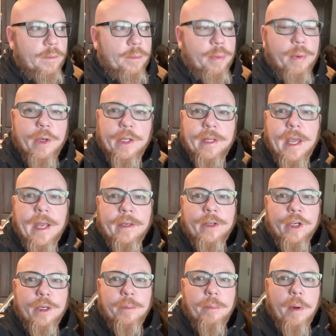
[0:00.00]
putting that
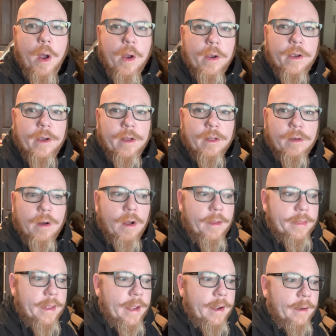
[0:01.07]
good bark color
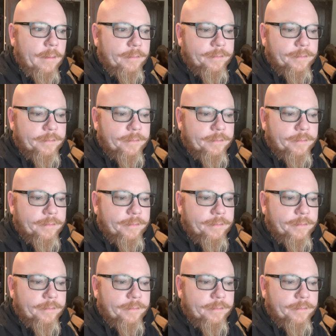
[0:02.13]
on there,